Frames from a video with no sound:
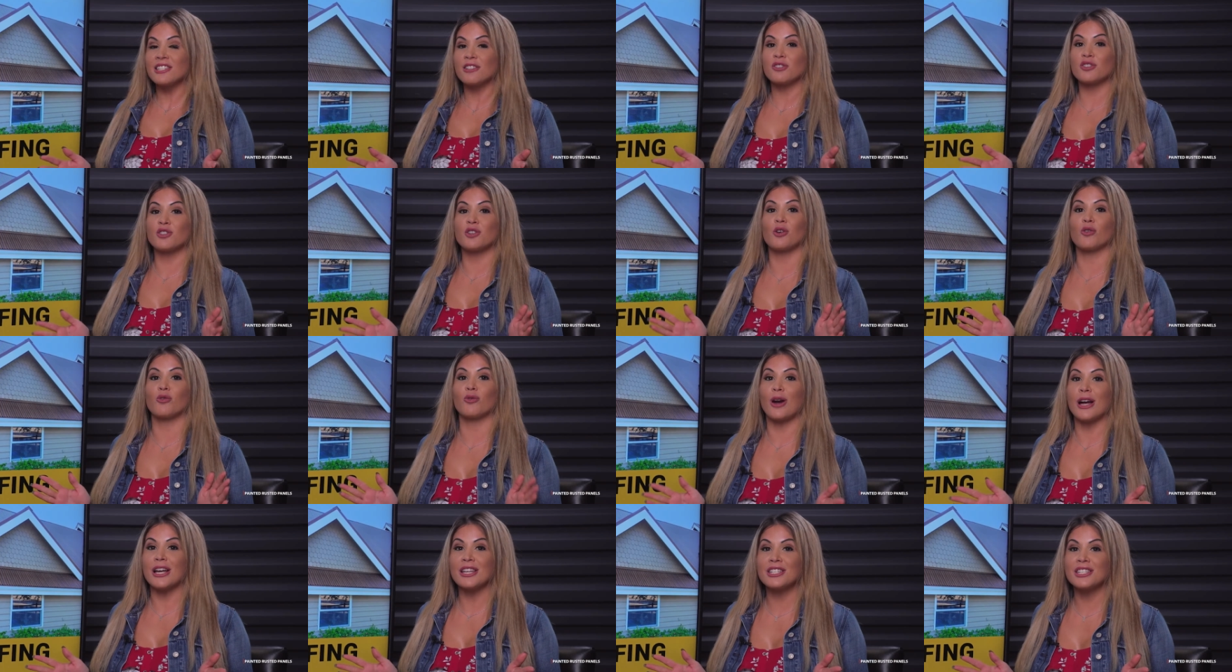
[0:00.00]
there's no
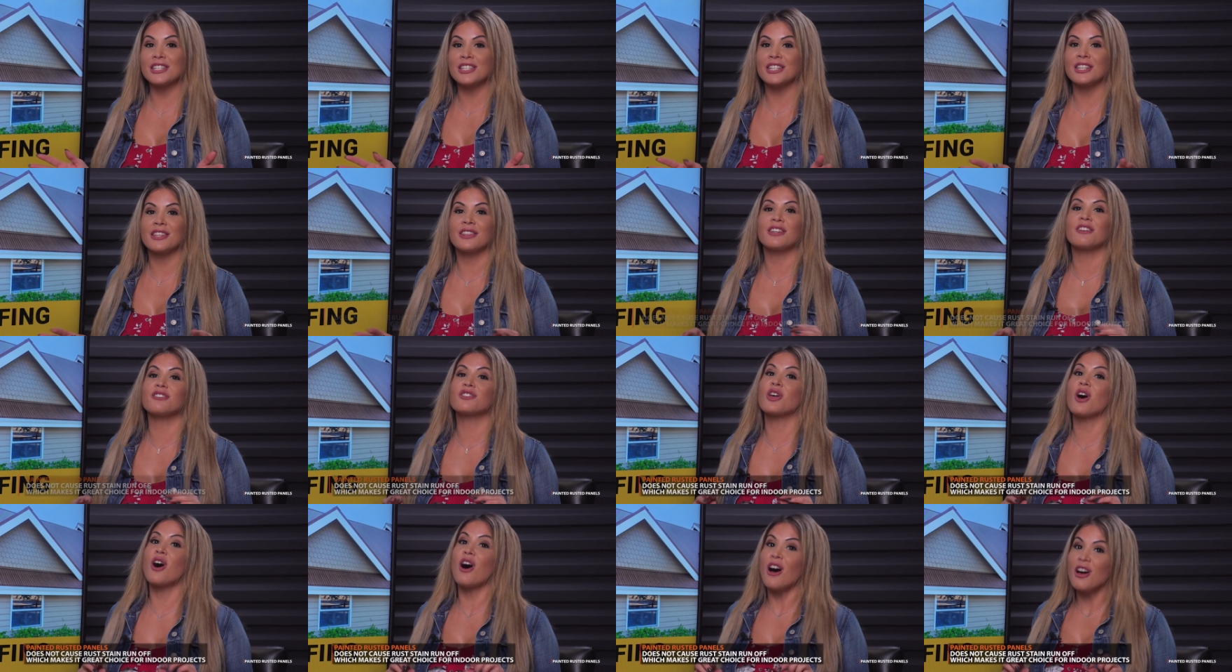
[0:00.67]
rust,
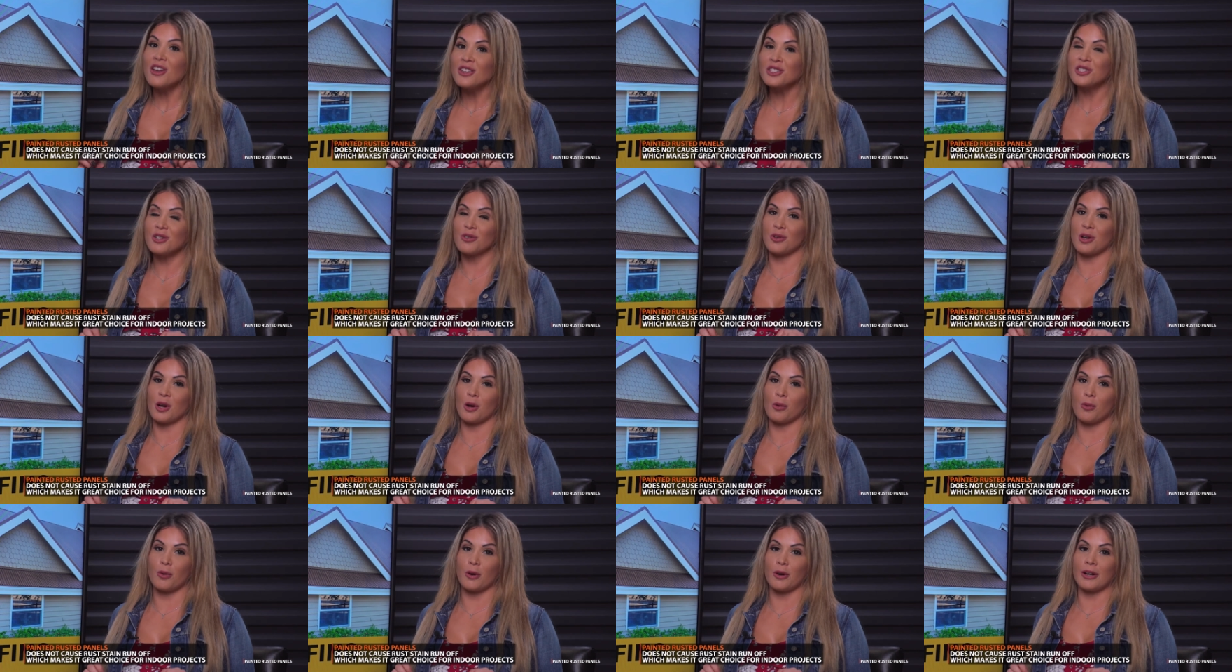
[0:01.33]
there's also no
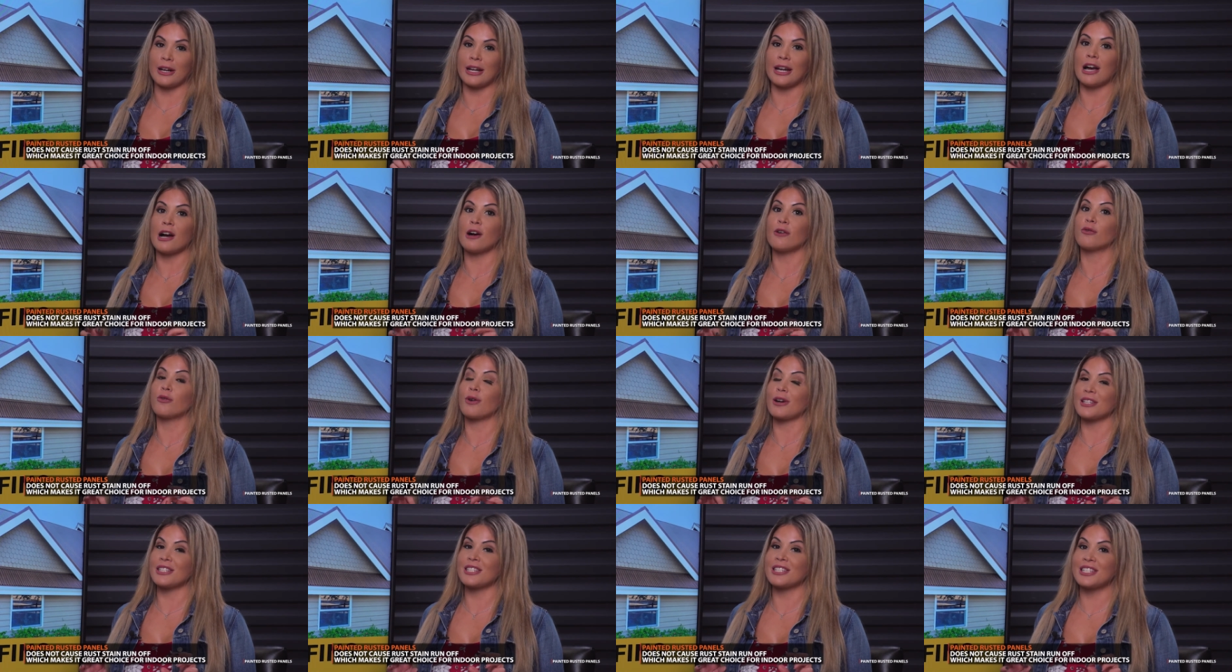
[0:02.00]
worry of
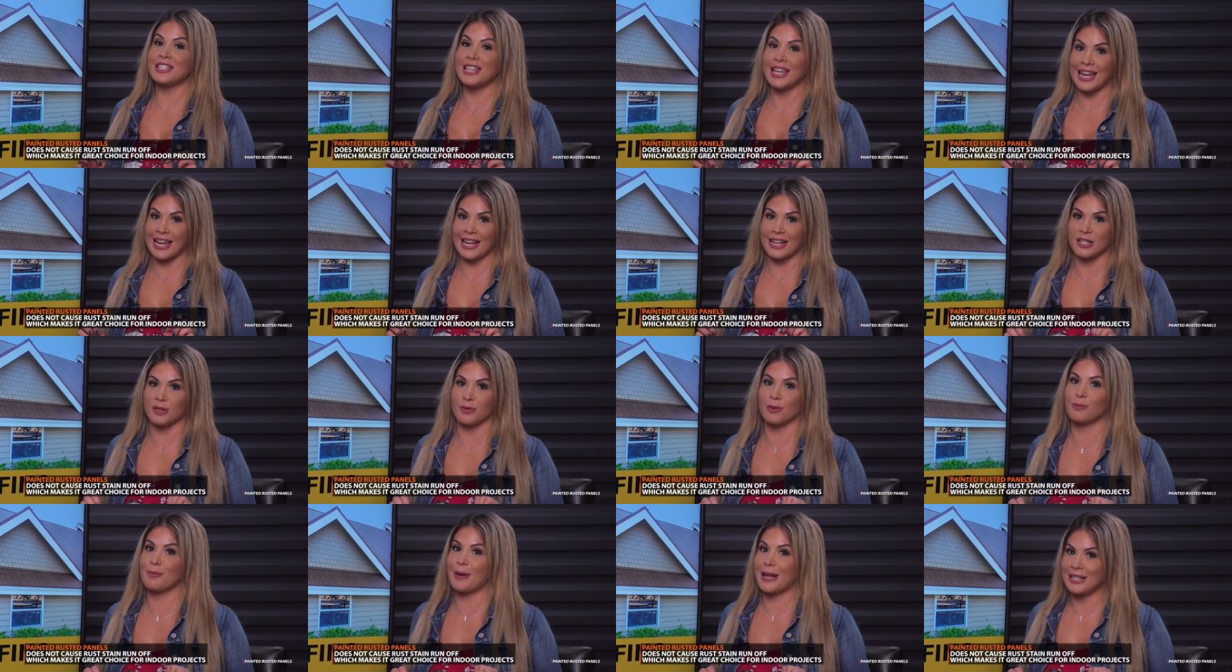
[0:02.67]
rust stains
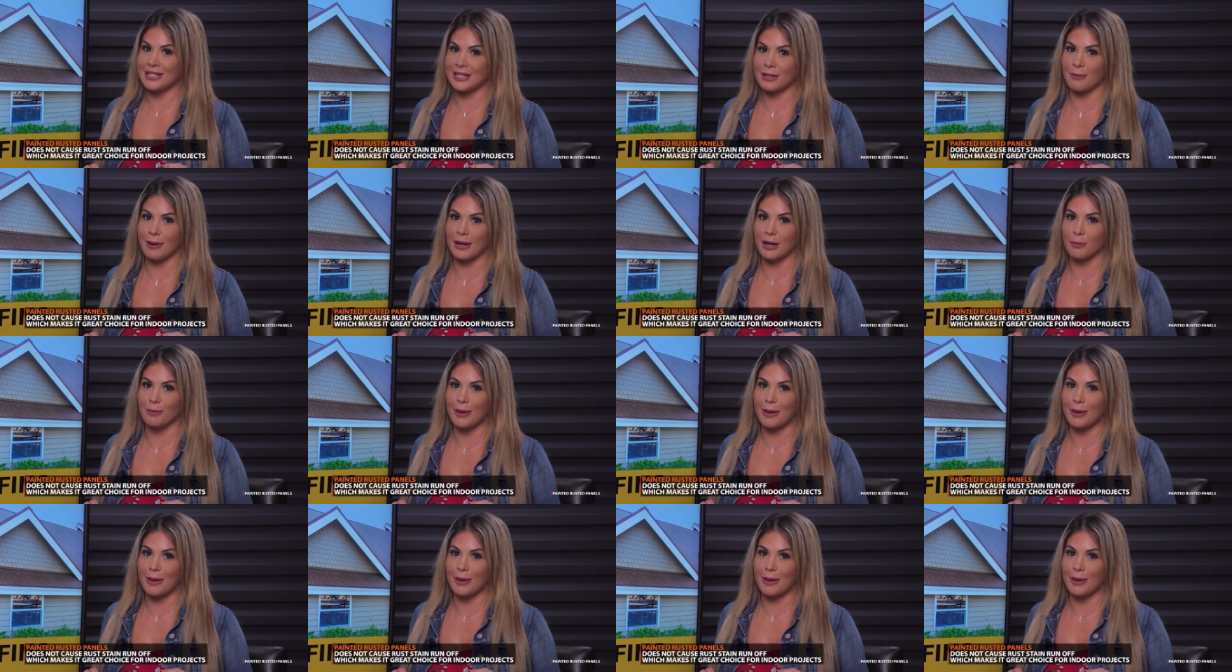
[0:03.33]
with painted metal